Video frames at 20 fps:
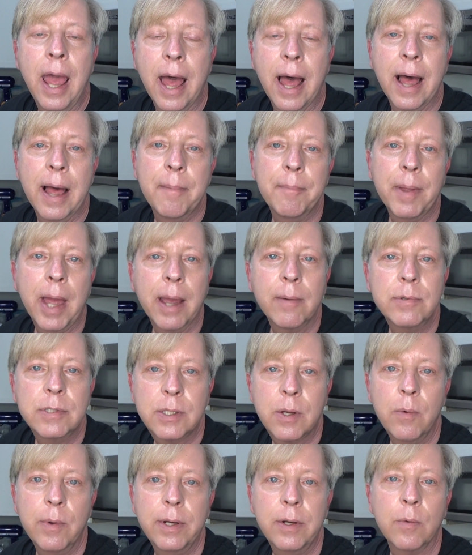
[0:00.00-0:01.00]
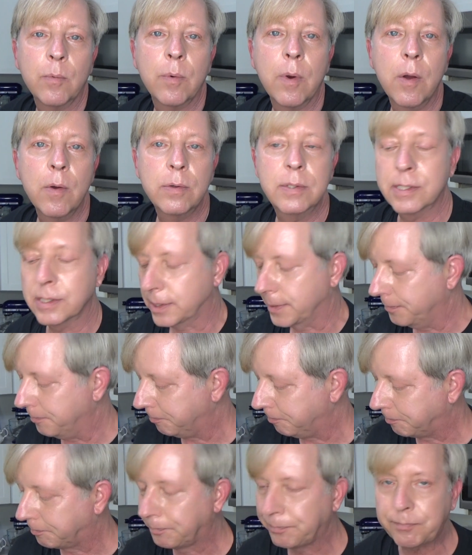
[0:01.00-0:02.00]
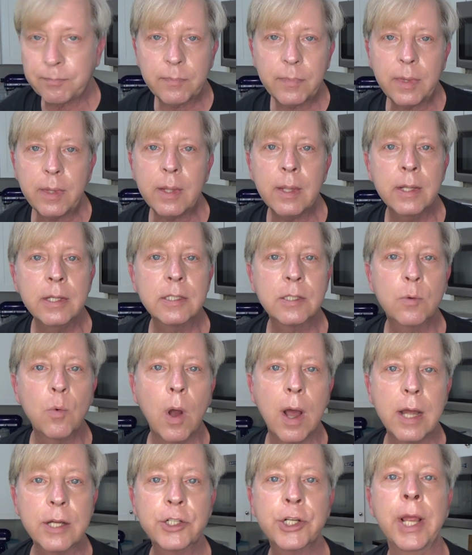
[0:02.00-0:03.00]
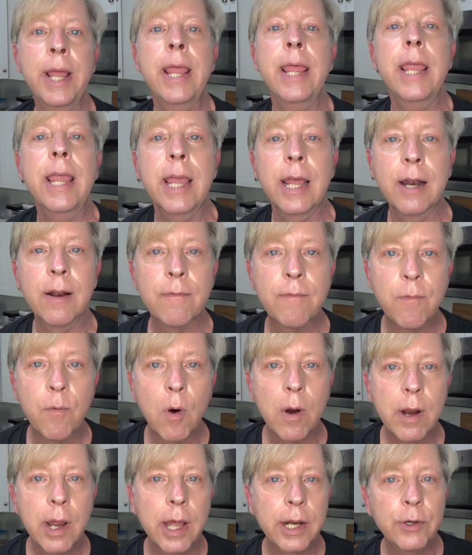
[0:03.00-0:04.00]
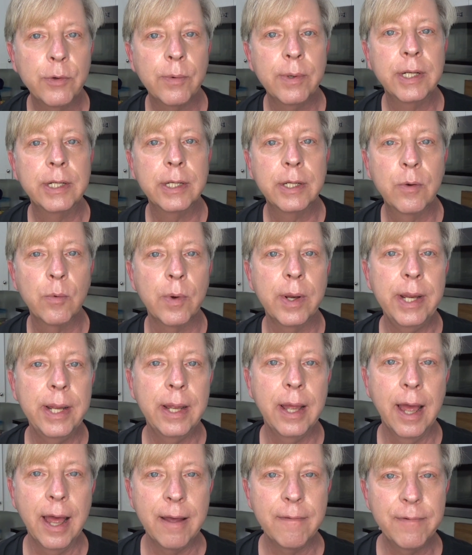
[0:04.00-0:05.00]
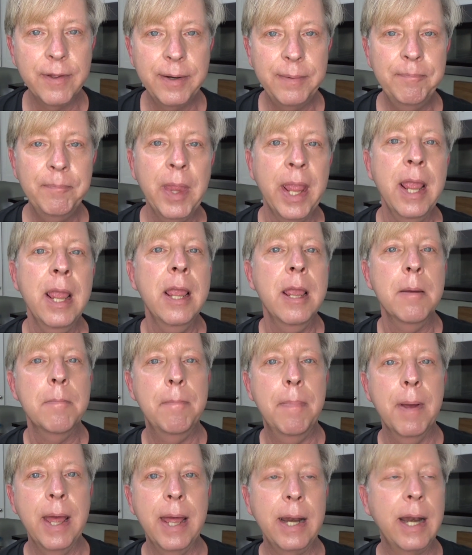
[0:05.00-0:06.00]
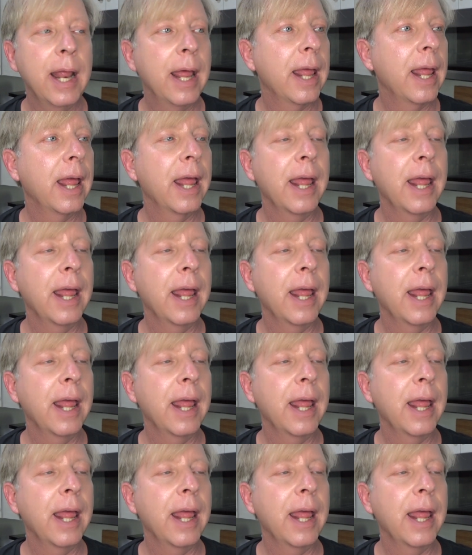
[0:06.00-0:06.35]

Um, I was going to roast a squash in a 400 degree oven, but